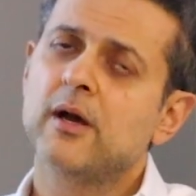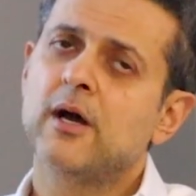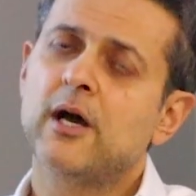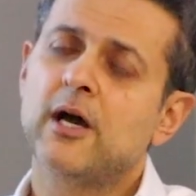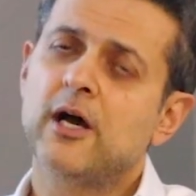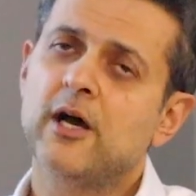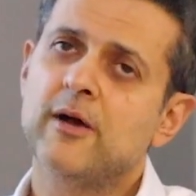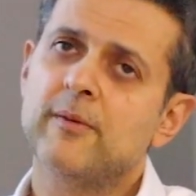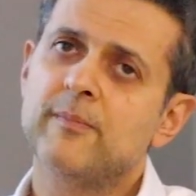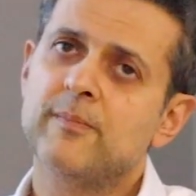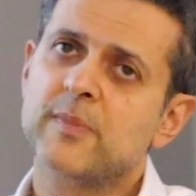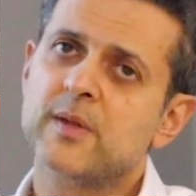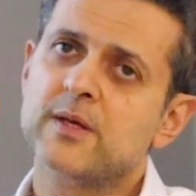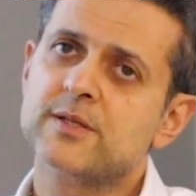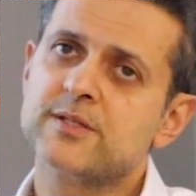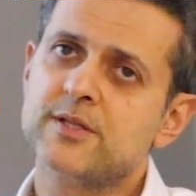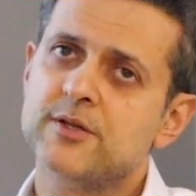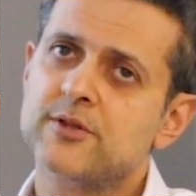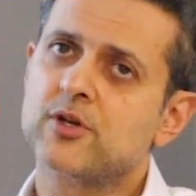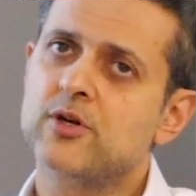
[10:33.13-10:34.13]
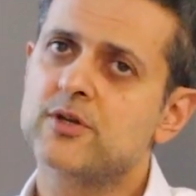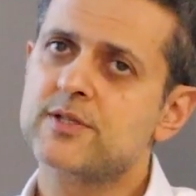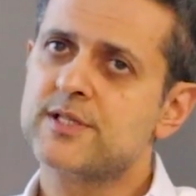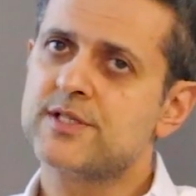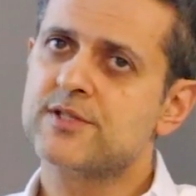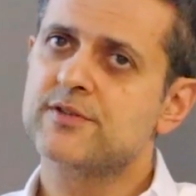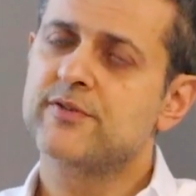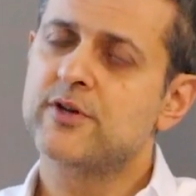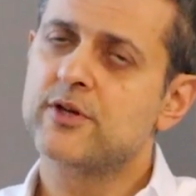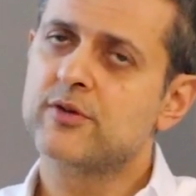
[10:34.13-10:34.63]
So in the
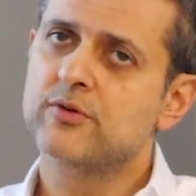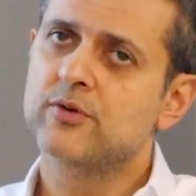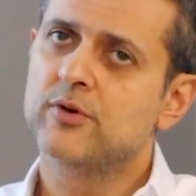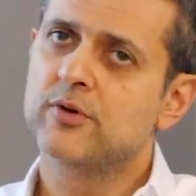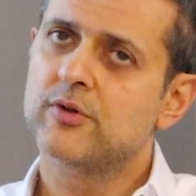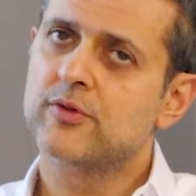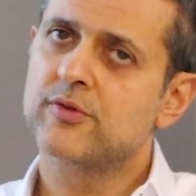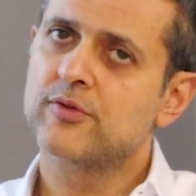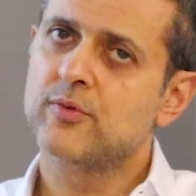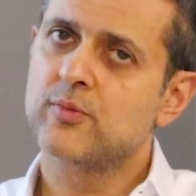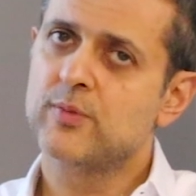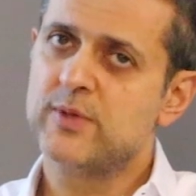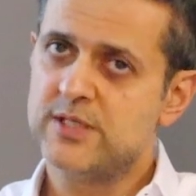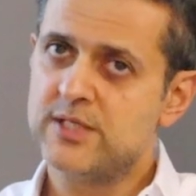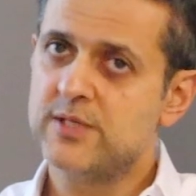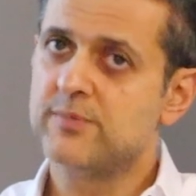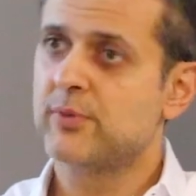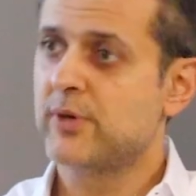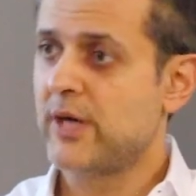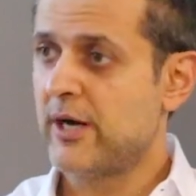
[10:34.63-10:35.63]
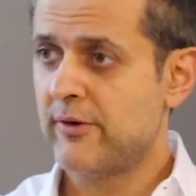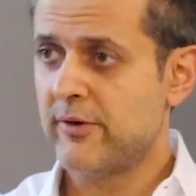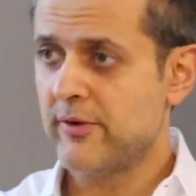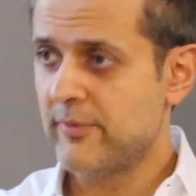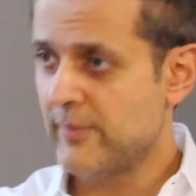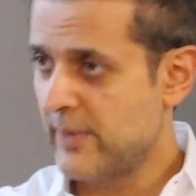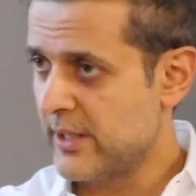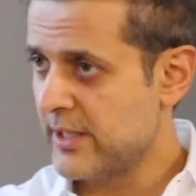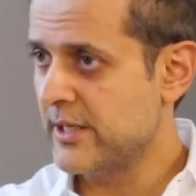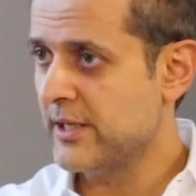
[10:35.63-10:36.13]
context of OakNorth, we did put our
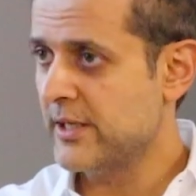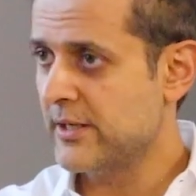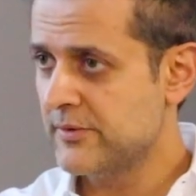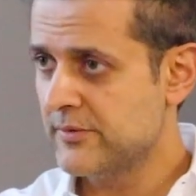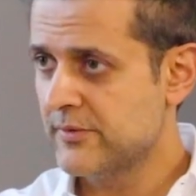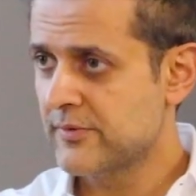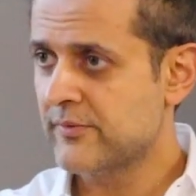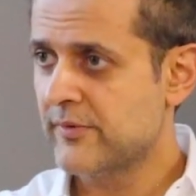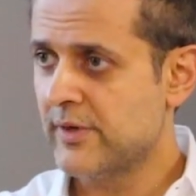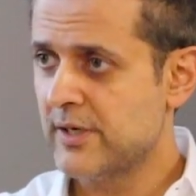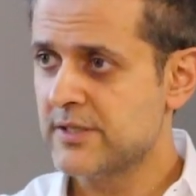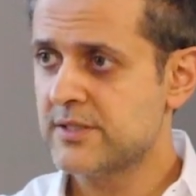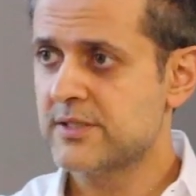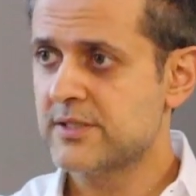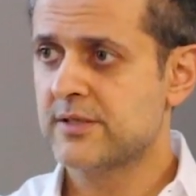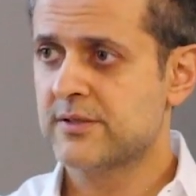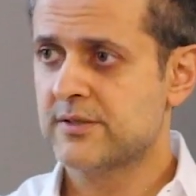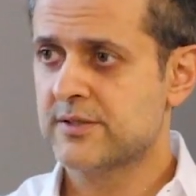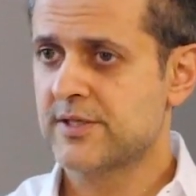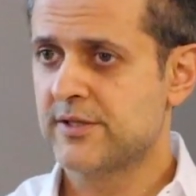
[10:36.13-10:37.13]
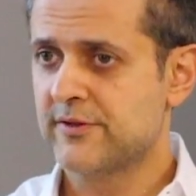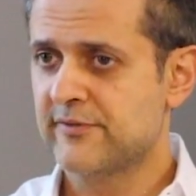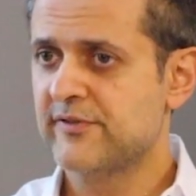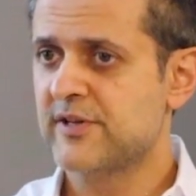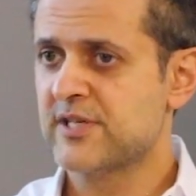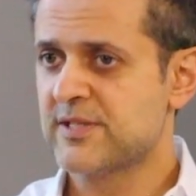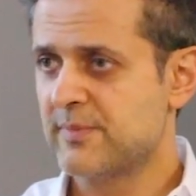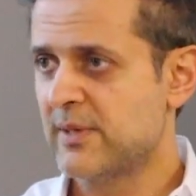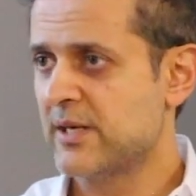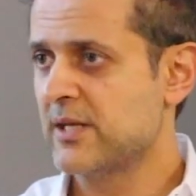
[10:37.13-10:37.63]
own money in, right? And so the
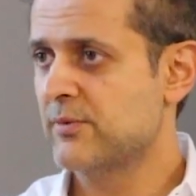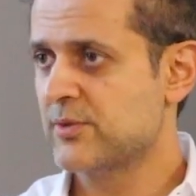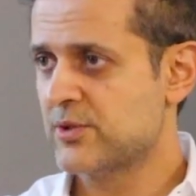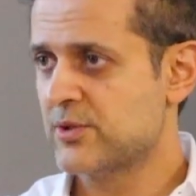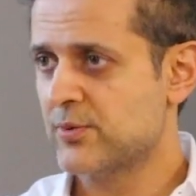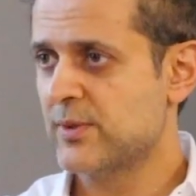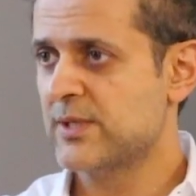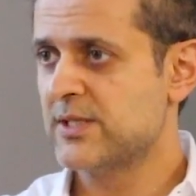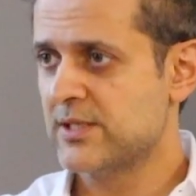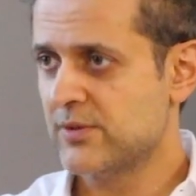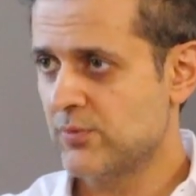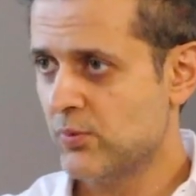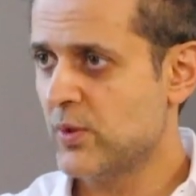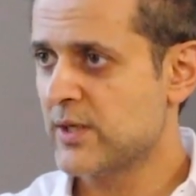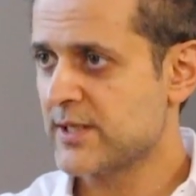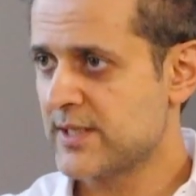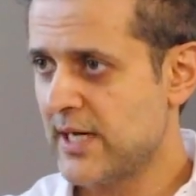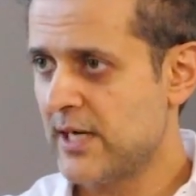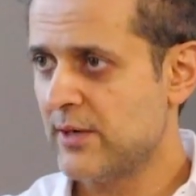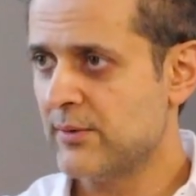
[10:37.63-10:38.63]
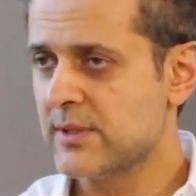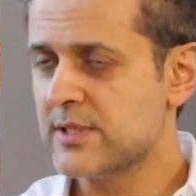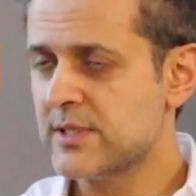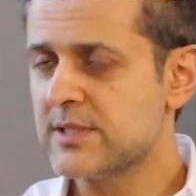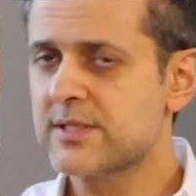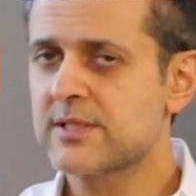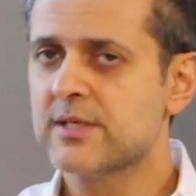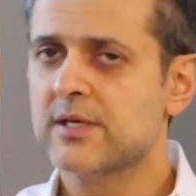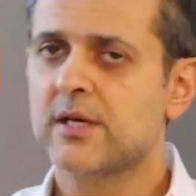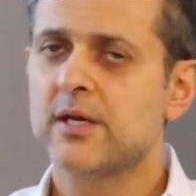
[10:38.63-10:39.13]
first money which went in was
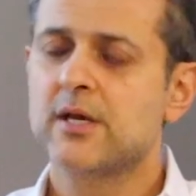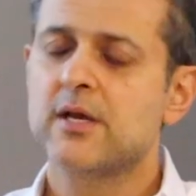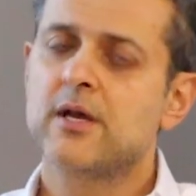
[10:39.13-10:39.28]
ours.